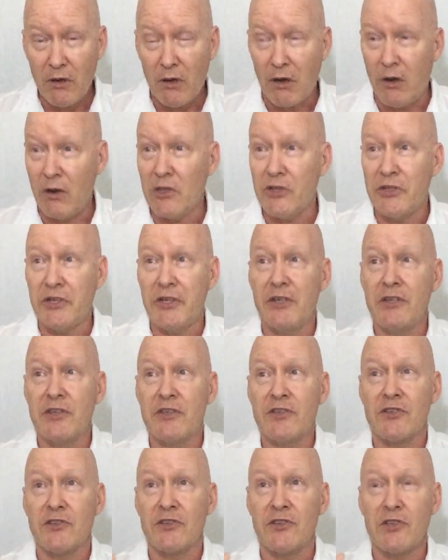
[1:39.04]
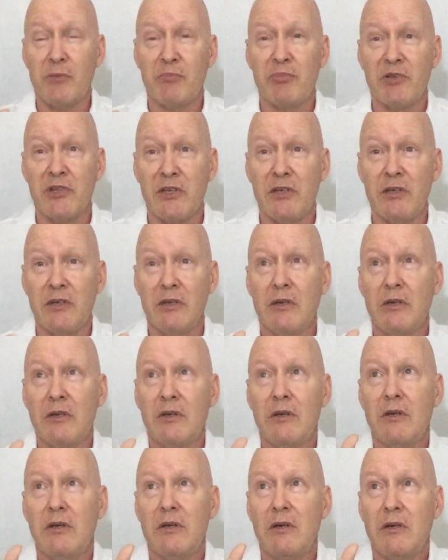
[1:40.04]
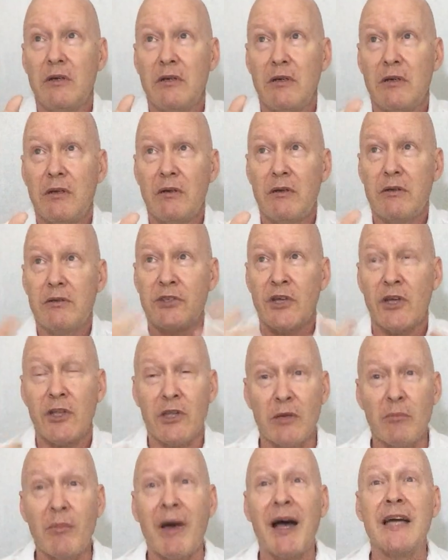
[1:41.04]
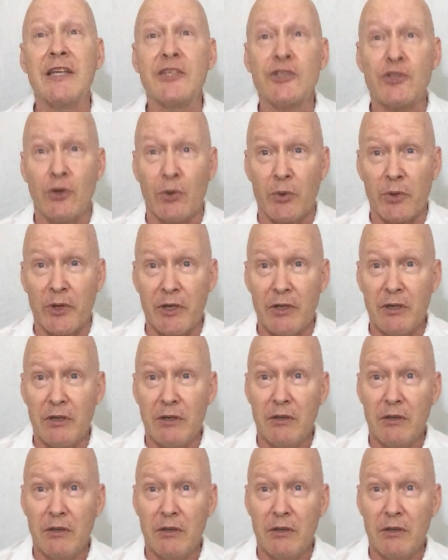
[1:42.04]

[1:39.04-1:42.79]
All it is simply telling my story,